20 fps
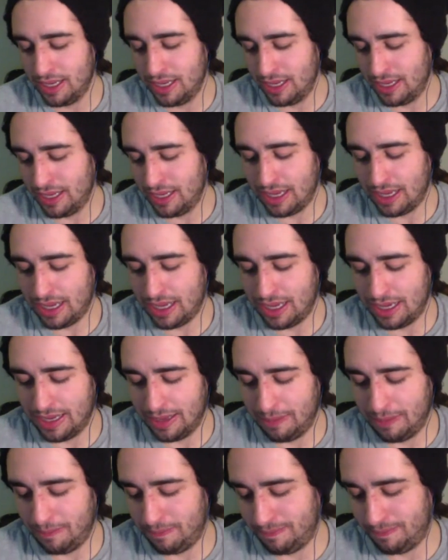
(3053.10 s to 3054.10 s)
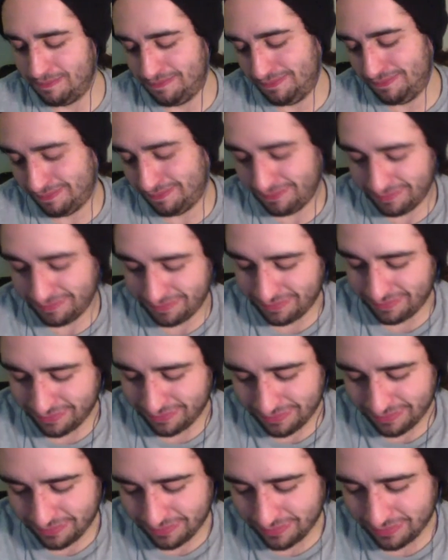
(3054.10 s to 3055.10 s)

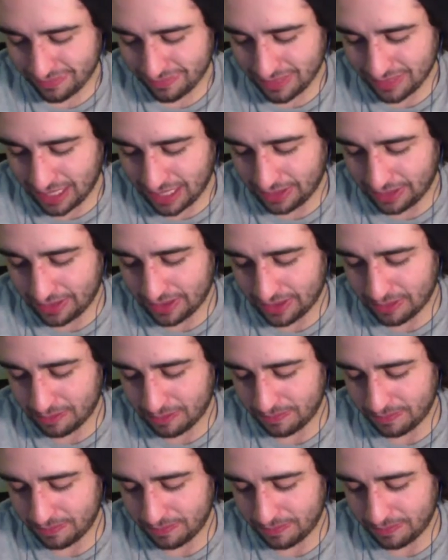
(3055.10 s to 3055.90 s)
I don't know,